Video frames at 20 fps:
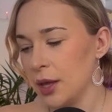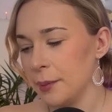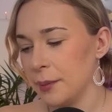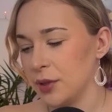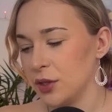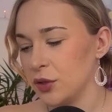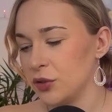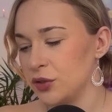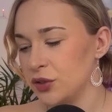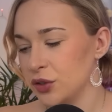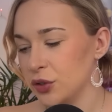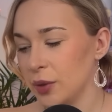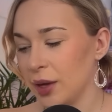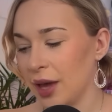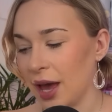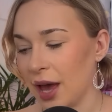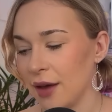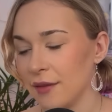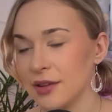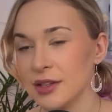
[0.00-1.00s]
But you do
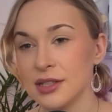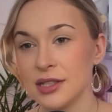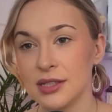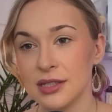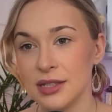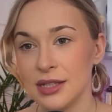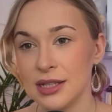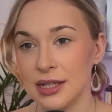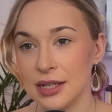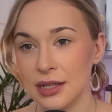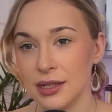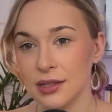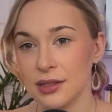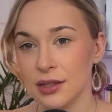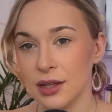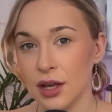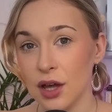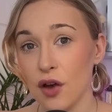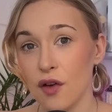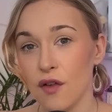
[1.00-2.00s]
have a seed
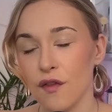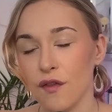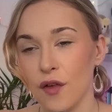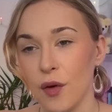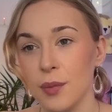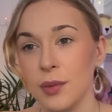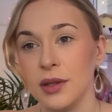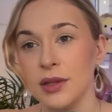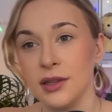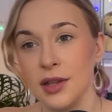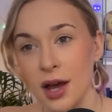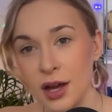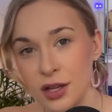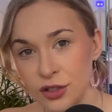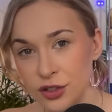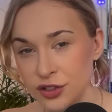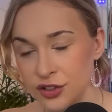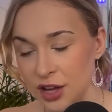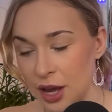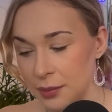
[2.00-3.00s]
from the
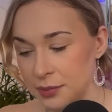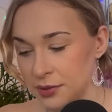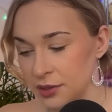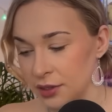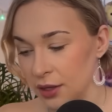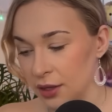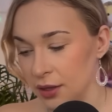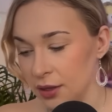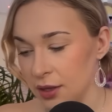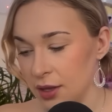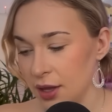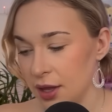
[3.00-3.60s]
last chapter